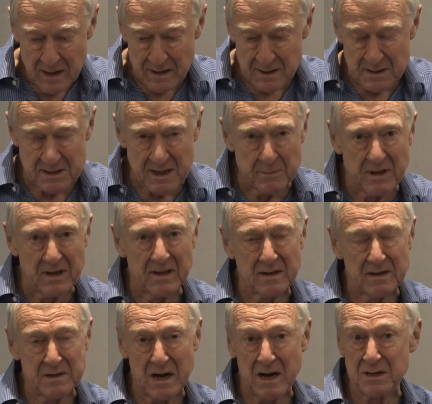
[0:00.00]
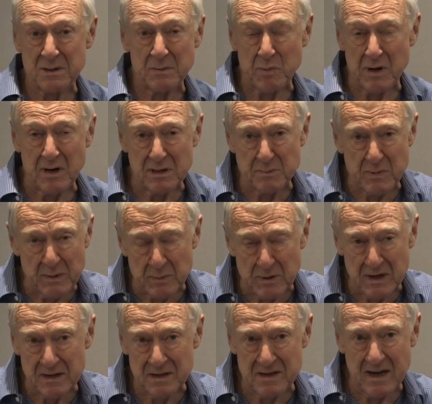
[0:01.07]
It is something that I suppose
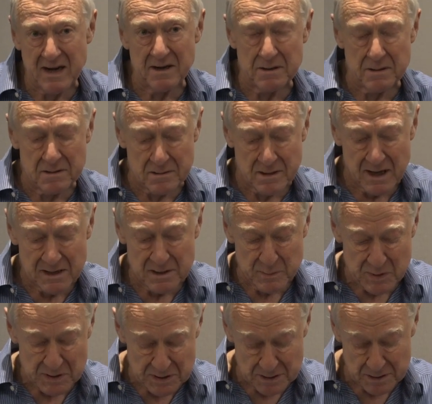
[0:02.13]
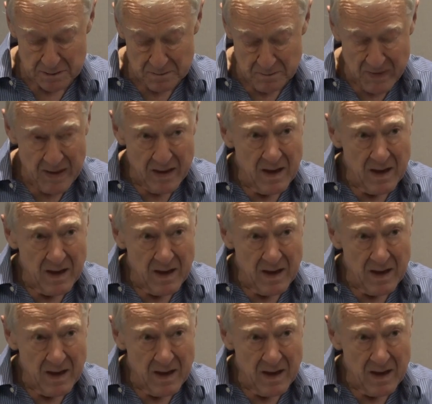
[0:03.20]
people tend to try to pursue,